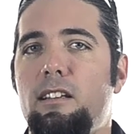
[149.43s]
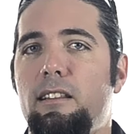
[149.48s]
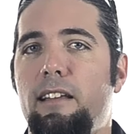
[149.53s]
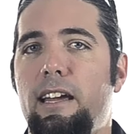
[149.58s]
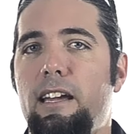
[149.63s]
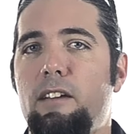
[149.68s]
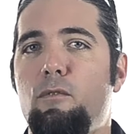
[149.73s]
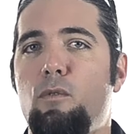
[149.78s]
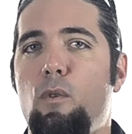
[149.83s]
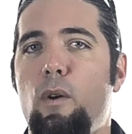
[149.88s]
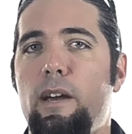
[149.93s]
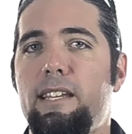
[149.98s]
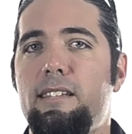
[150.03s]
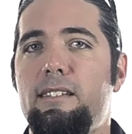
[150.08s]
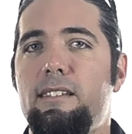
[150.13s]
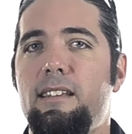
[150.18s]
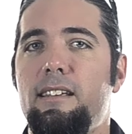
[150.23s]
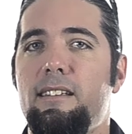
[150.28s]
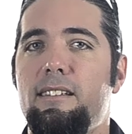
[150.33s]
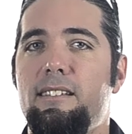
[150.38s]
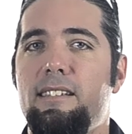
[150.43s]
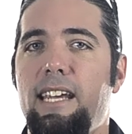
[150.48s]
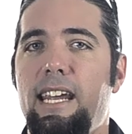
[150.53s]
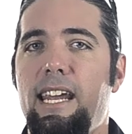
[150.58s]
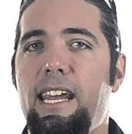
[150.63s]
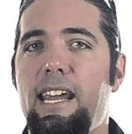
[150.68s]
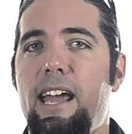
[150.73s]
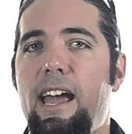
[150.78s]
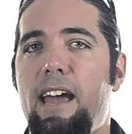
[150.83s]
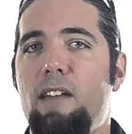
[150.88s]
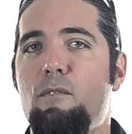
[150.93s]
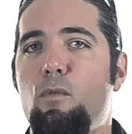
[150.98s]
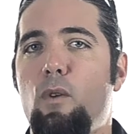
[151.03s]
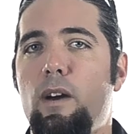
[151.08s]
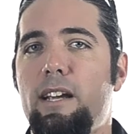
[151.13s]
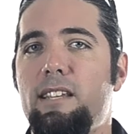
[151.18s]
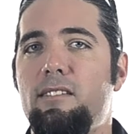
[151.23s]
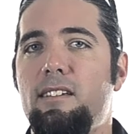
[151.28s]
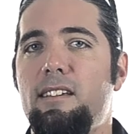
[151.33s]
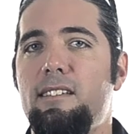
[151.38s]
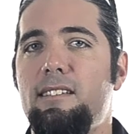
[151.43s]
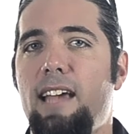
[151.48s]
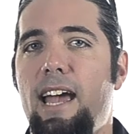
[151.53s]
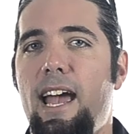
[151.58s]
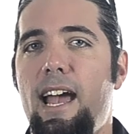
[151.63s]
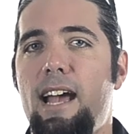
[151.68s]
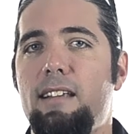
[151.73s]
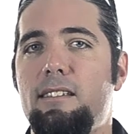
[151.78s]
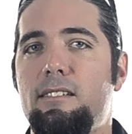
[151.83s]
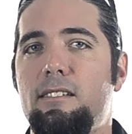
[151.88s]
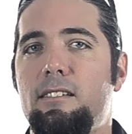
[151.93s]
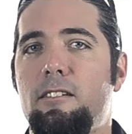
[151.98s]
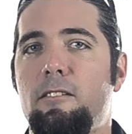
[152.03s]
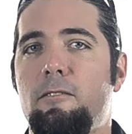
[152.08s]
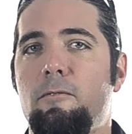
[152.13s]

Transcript: like voiced Z and voiceless S.